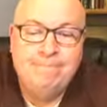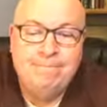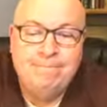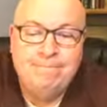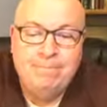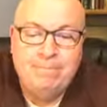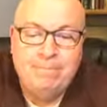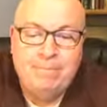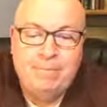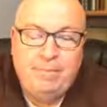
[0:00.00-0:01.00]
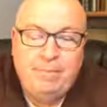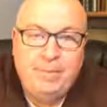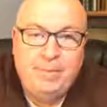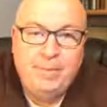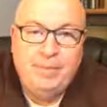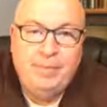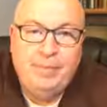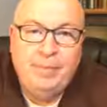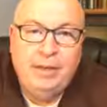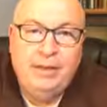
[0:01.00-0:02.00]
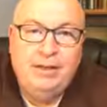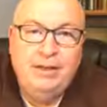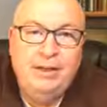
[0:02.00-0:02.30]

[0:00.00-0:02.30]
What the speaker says: Nobody speaks.